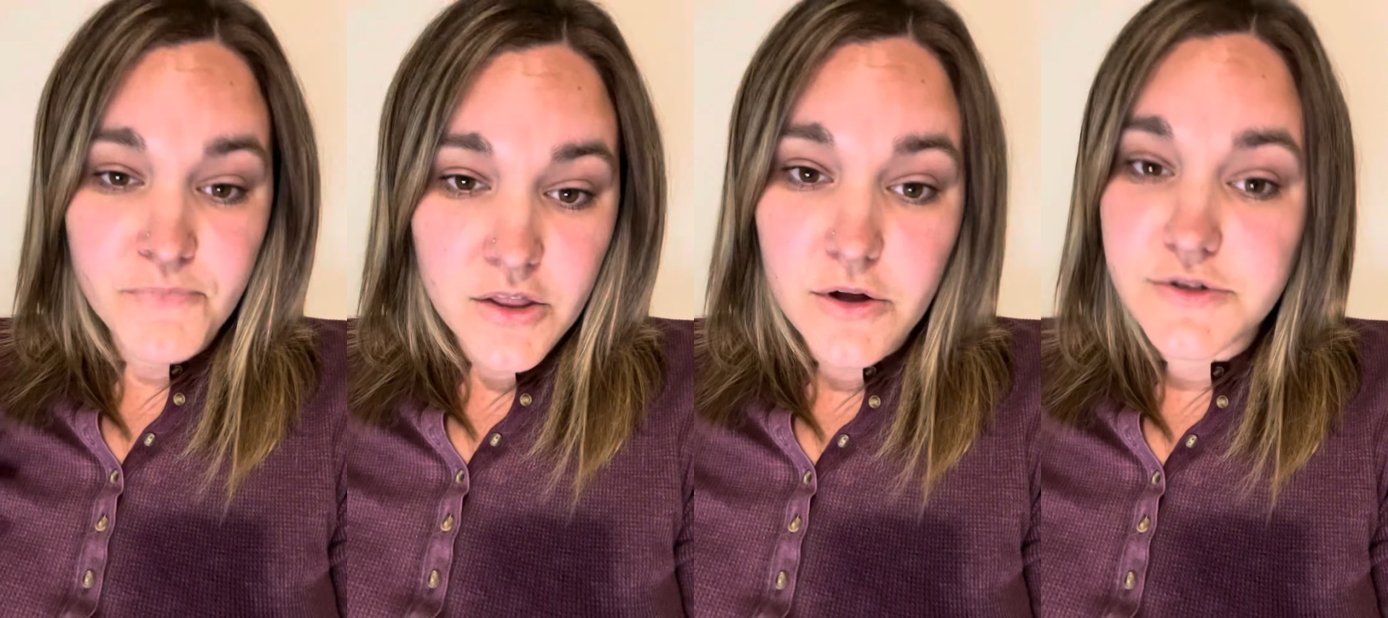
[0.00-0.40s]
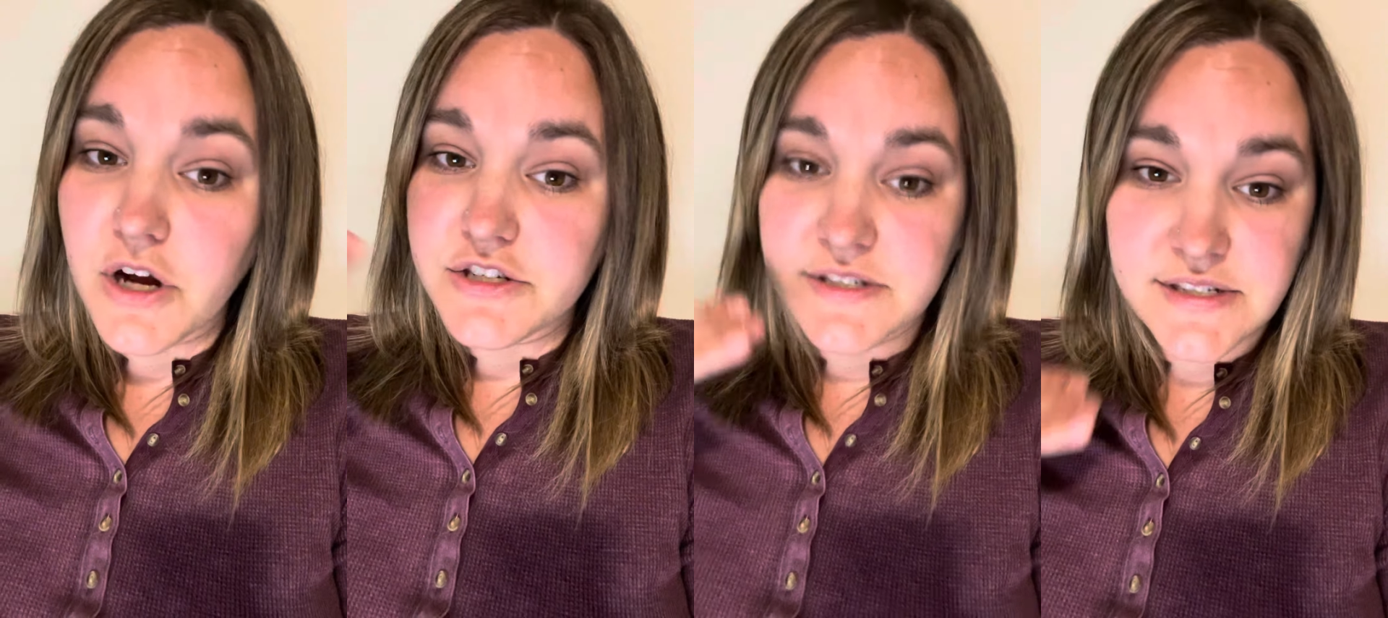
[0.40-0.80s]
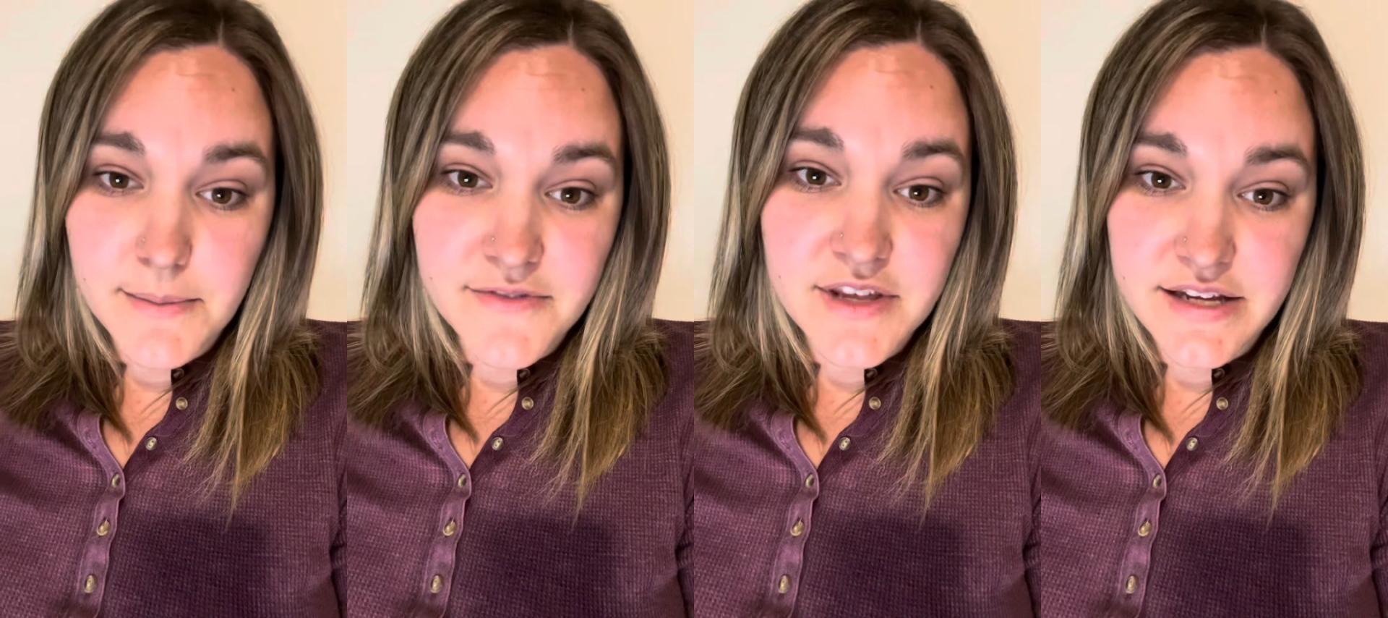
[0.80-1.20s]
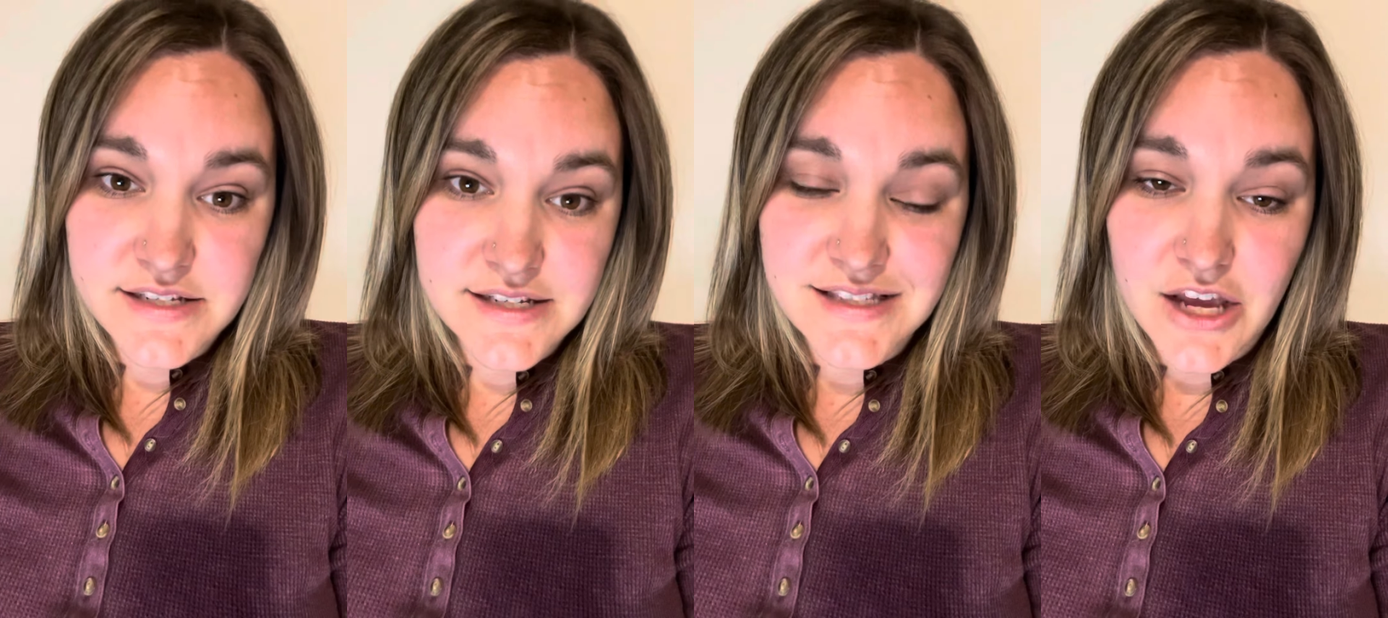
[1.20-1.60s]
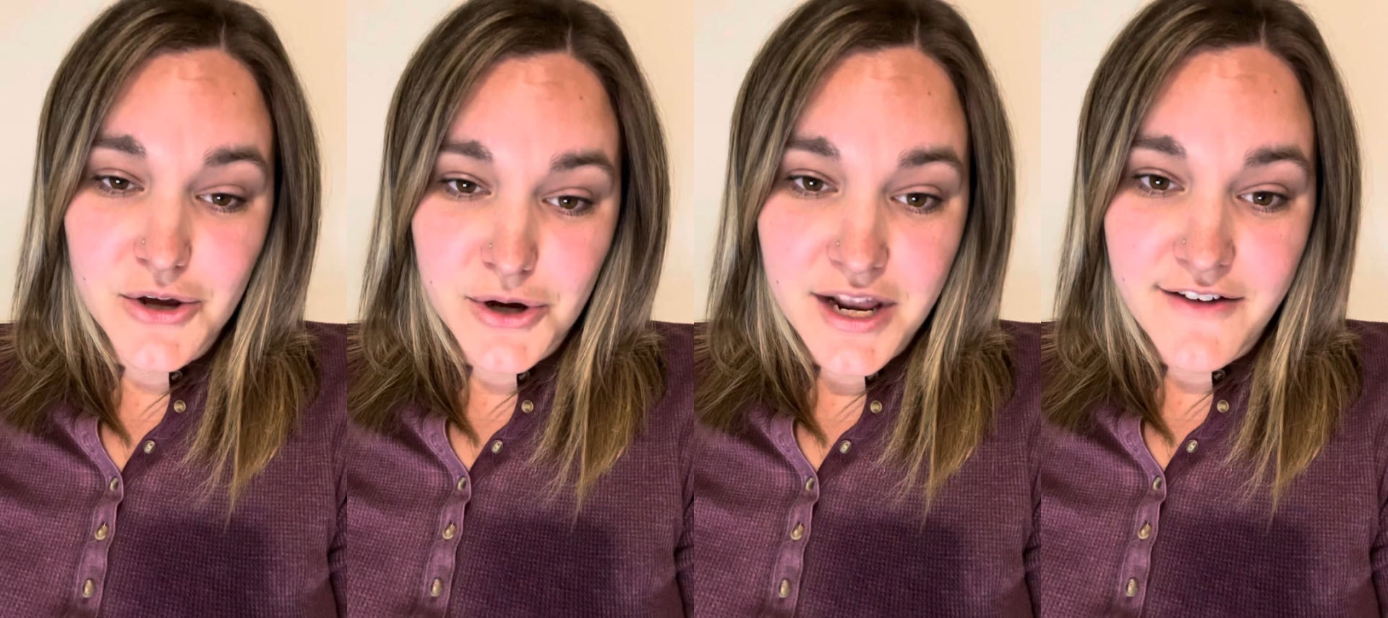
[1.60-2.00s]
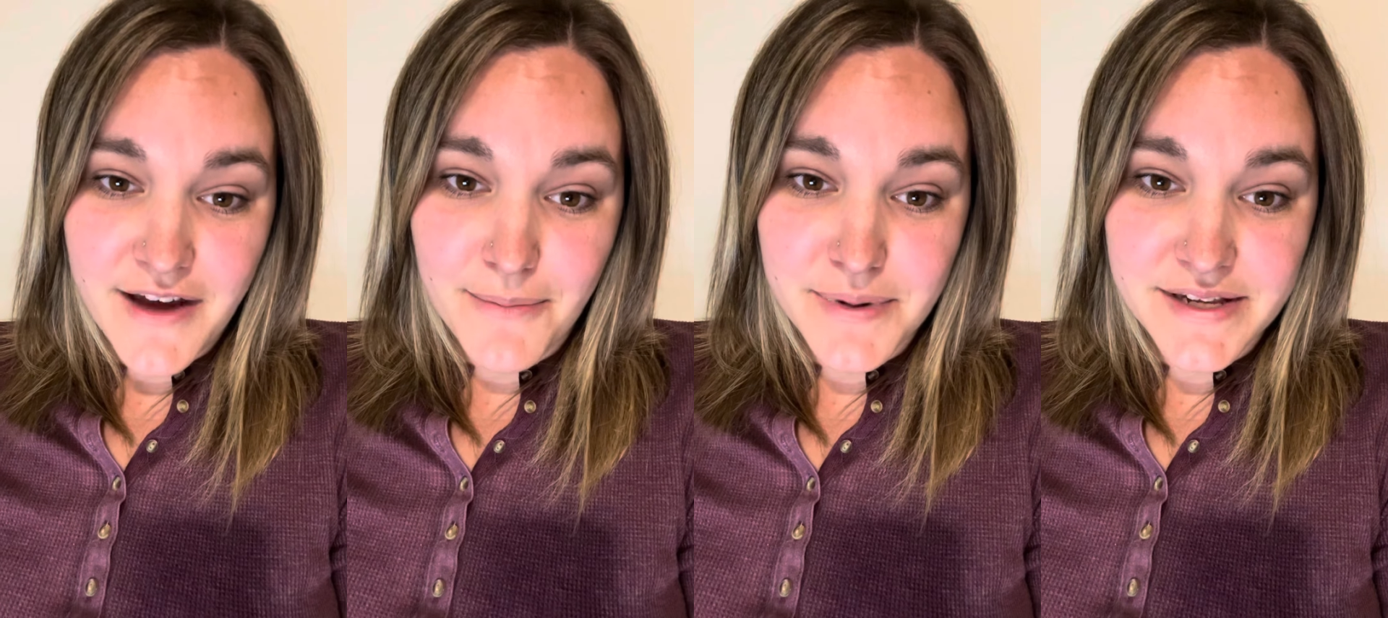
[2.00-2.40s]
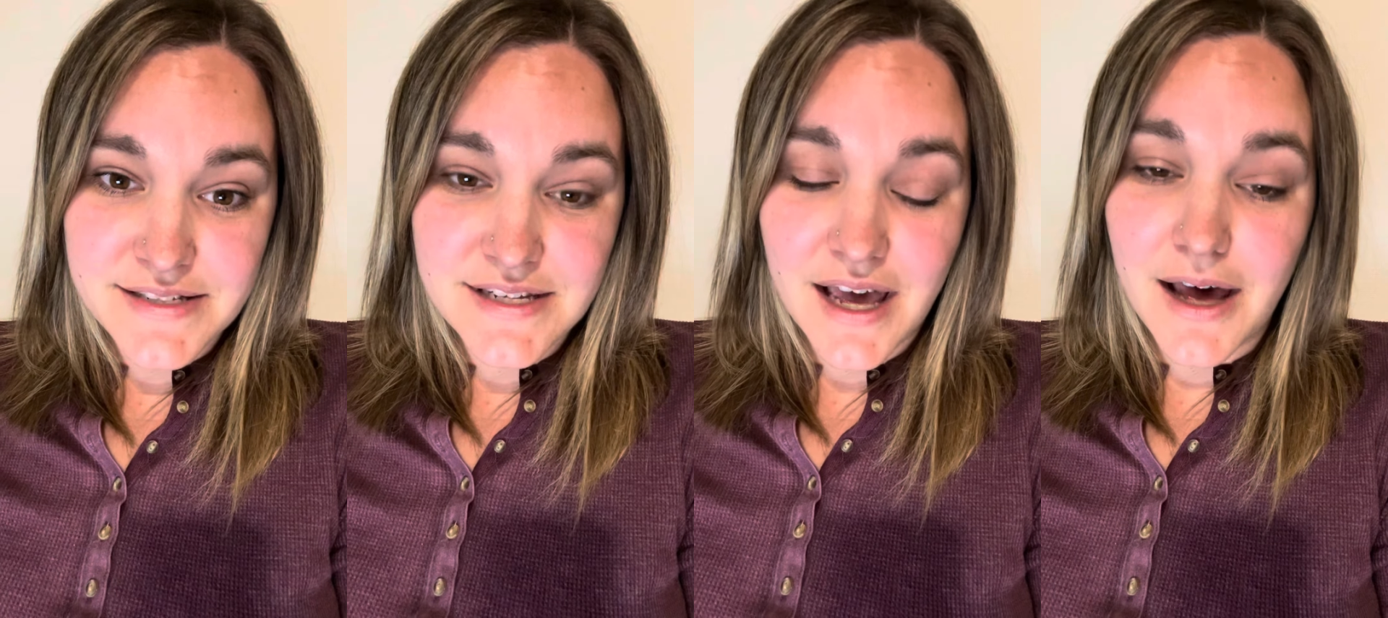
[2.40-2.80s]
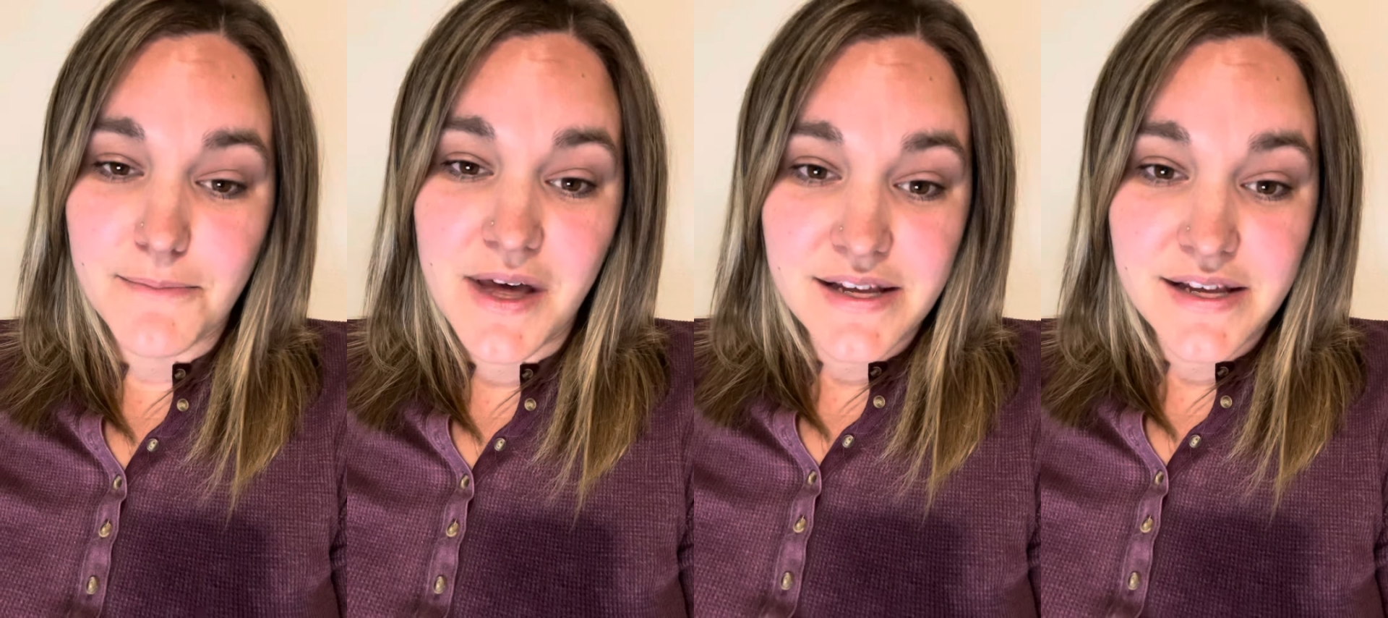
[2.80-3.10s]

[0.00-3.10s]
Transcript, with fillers: Those are all just some of the ideas that could have happened um,